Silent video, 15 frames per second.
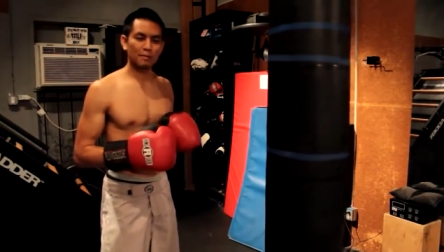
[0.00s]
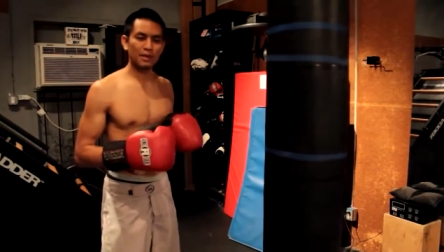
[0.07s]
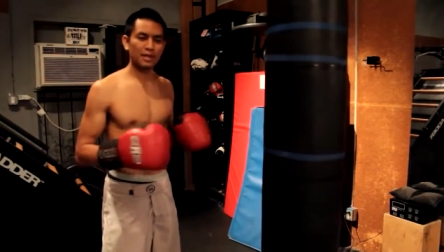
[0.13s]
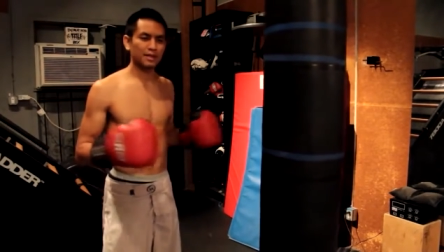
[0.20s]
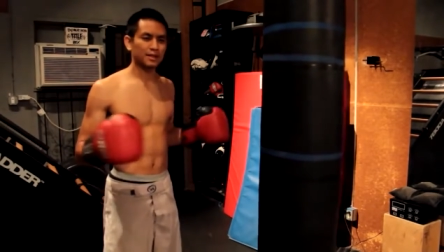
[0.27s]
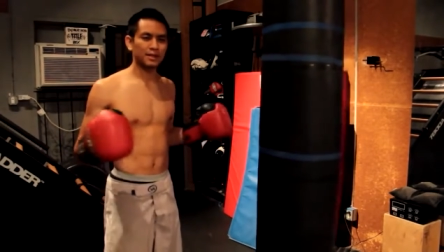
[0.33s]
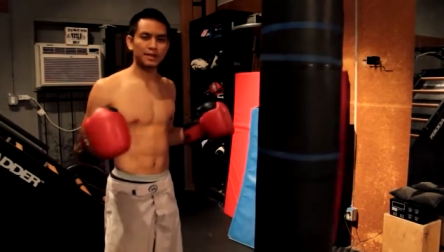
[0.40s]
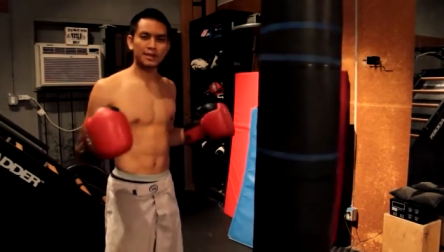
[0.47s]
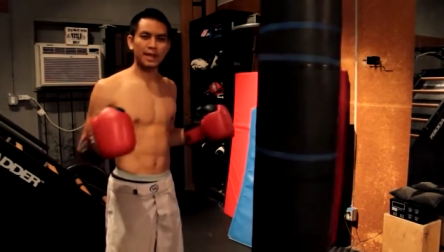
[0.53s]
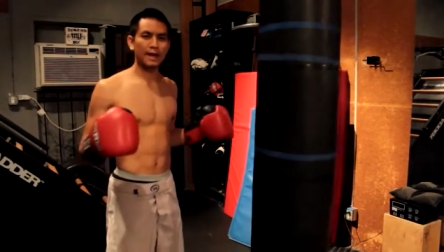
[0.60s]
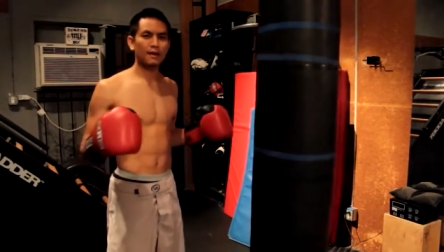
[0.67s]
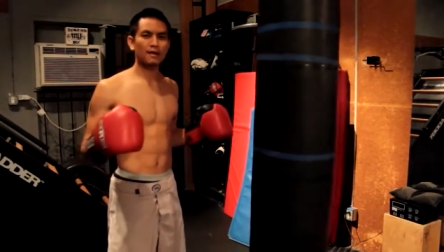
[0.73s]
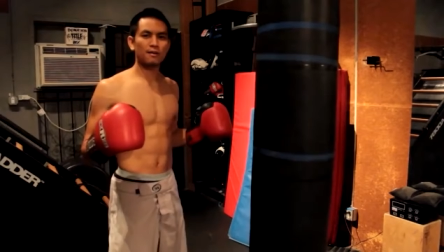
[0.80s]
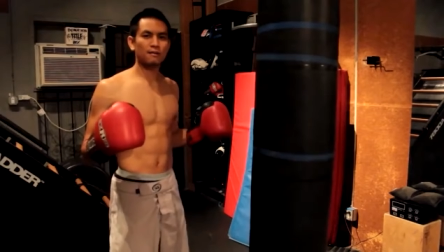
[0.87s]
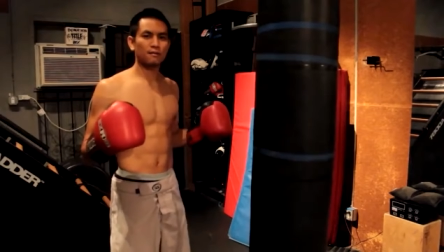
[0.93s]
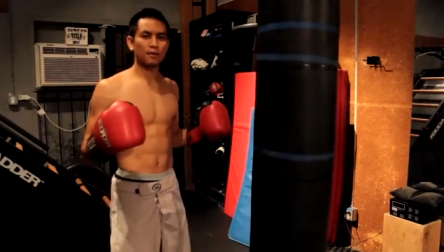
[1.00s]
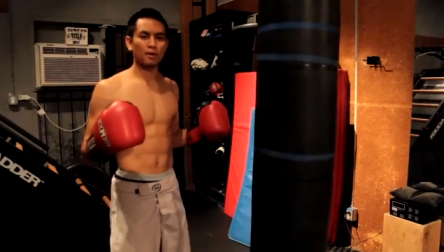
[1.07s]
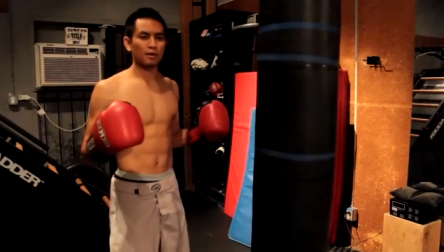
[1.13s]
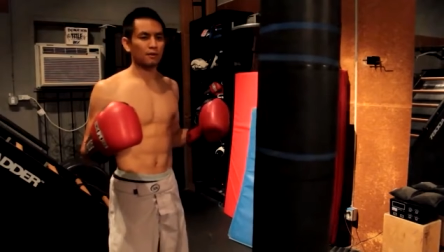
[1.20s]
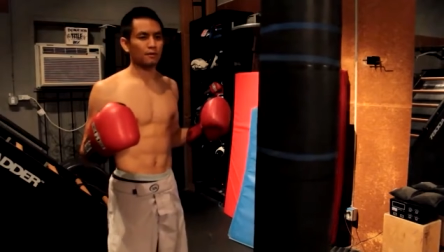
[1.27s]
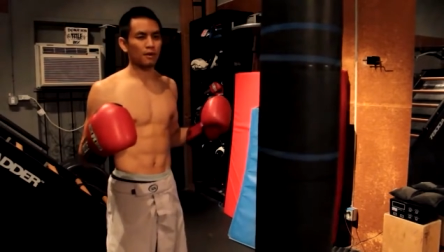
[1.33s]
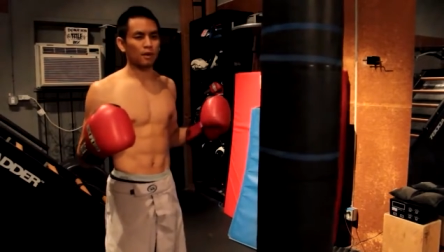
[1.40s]
I mean, it's the standard
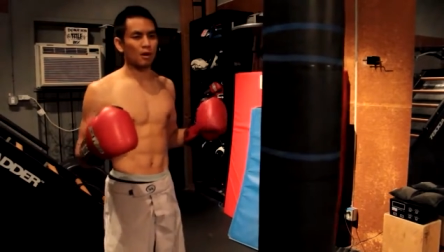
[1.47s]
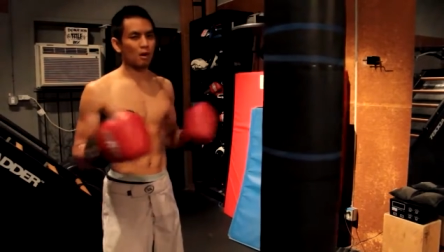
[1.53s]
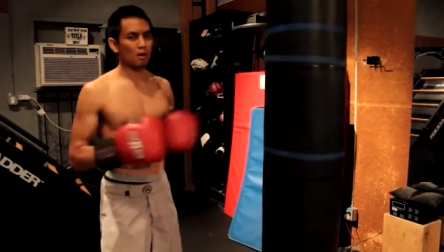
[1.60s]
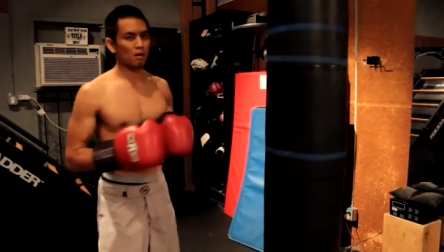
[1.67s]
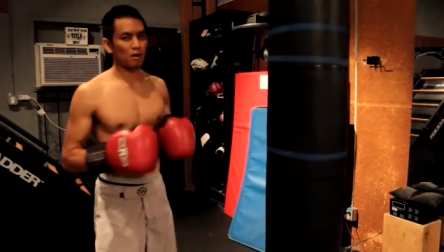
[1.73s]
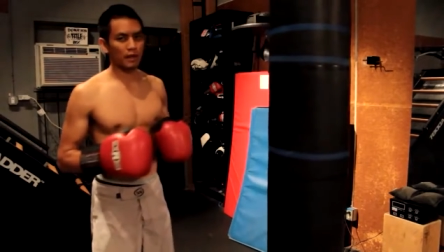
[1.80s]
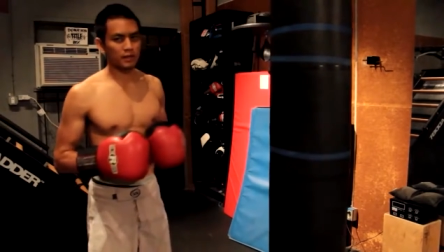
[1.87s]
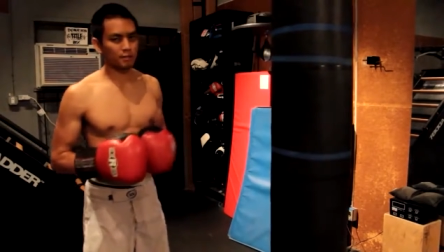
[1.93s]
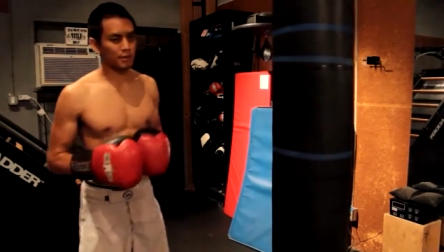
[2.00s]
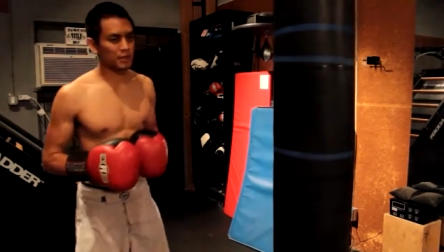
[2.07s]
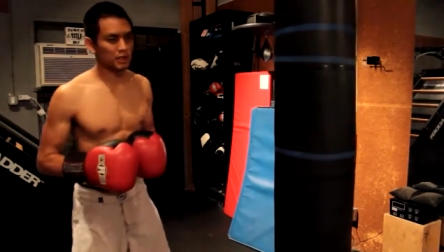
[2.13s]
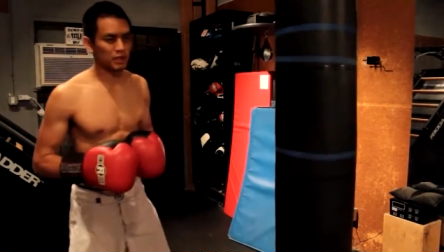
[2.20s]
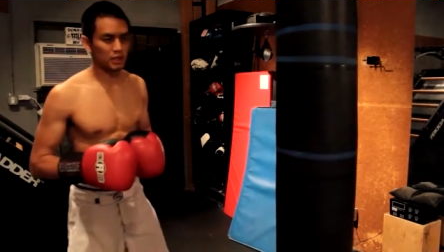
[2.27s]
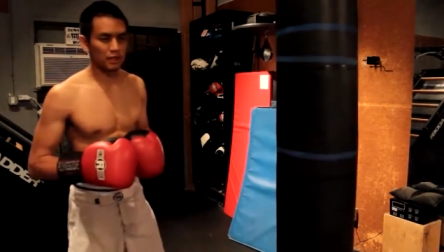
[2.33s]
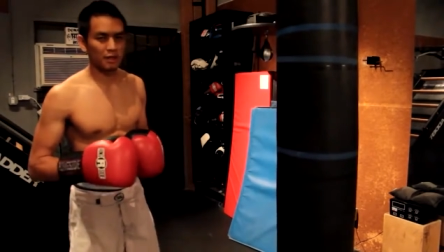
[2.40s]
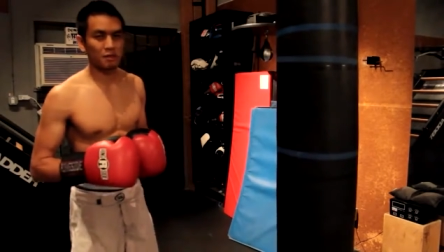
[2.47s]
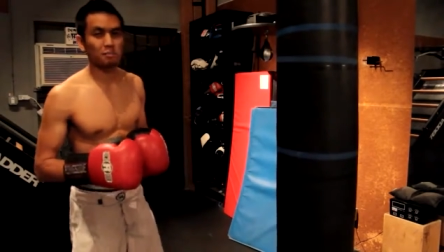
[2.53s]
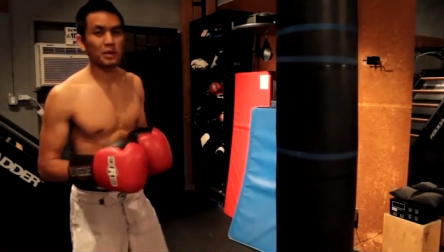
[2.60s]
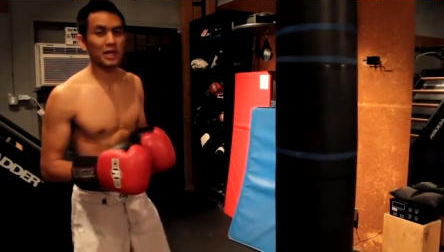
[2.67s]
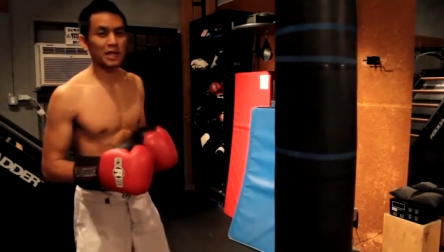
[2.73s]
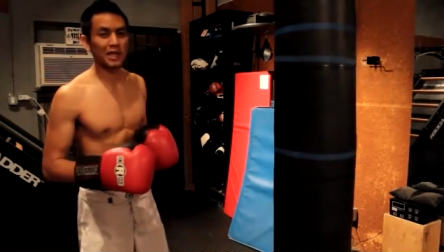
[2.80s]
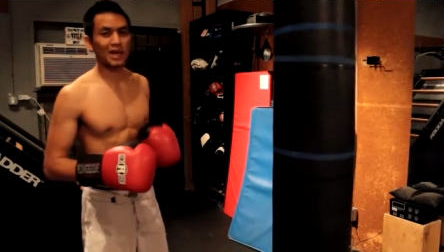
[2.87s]
for all, especially
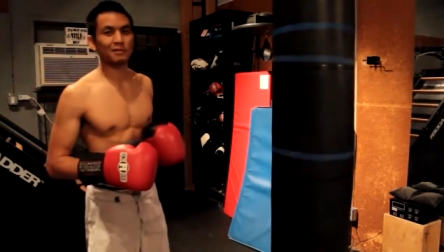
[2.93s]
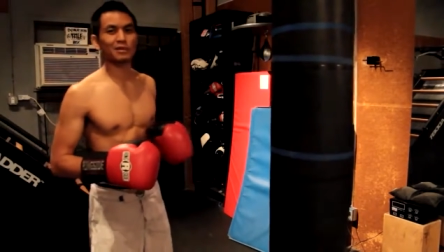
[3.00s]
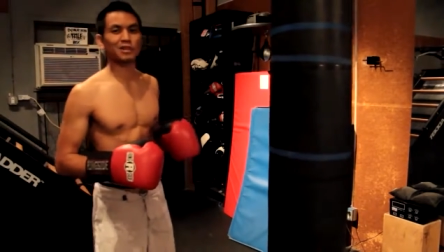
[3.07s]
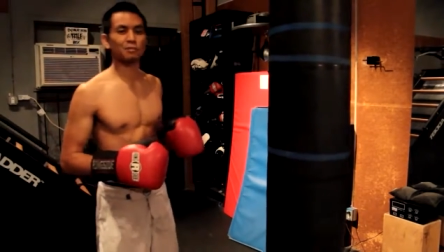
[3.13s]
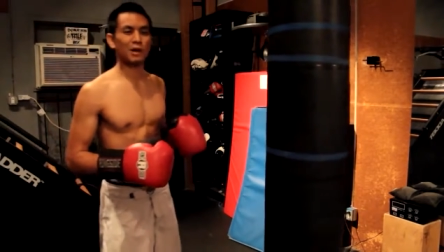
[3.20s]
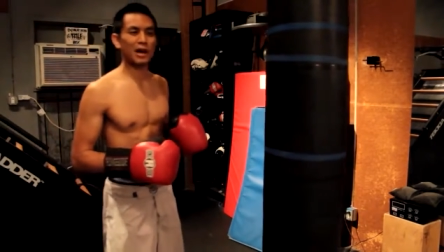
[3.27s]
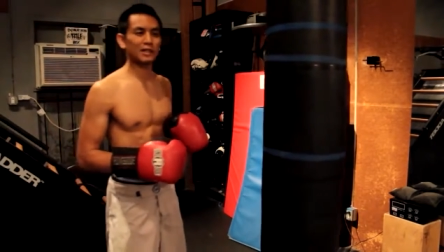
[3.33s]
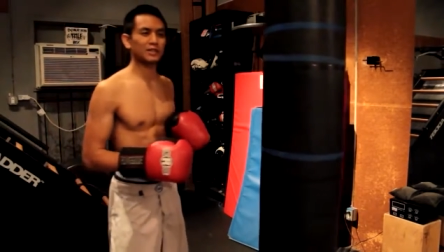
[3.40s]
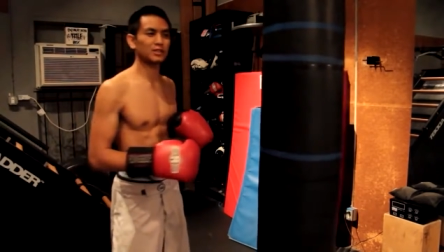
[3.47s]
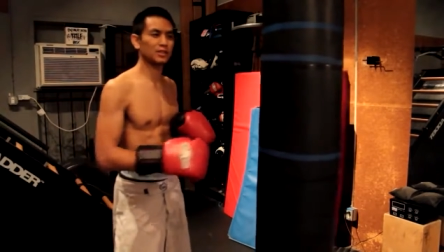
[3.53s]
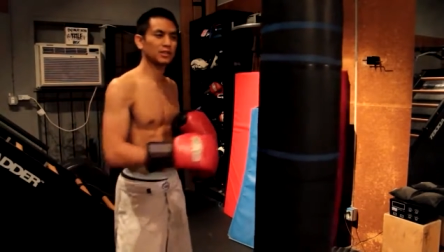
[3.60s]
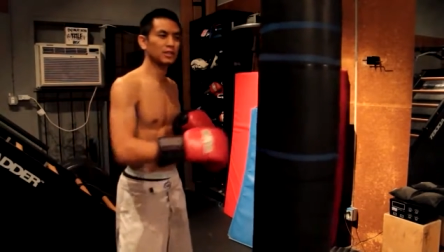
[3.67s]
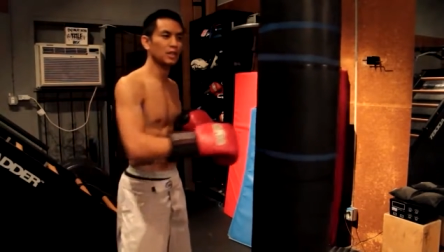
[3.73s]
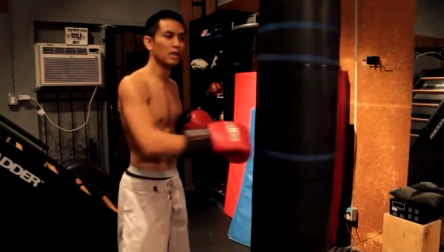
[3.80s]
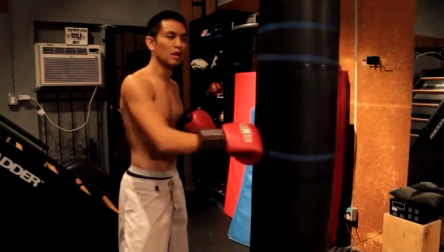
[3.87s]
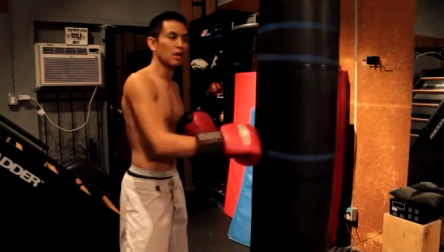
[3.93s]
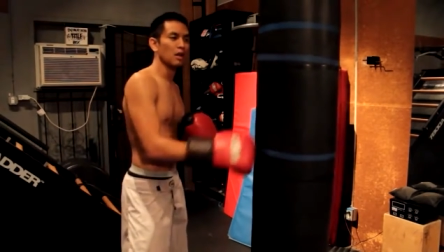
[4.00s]
competing amateur boxers.